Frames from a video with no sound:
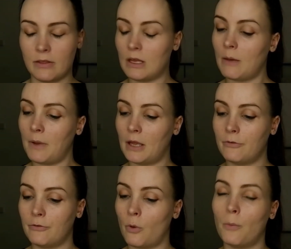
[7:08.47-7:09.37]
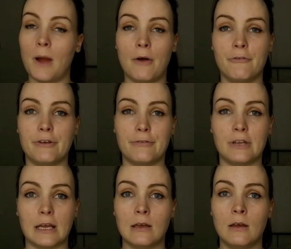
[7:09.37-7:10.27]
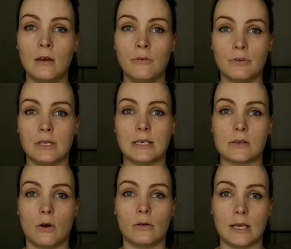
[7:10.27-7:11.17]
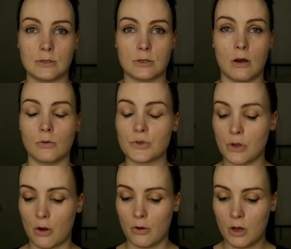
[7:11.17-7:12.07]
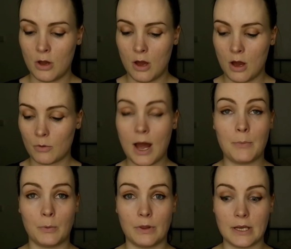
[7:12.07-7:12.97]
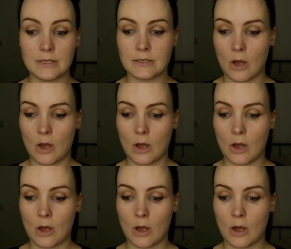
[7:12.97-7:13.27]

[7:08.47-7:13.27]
I think I paid £4.50 for these on Yesstyle, so I'm quite happy with this.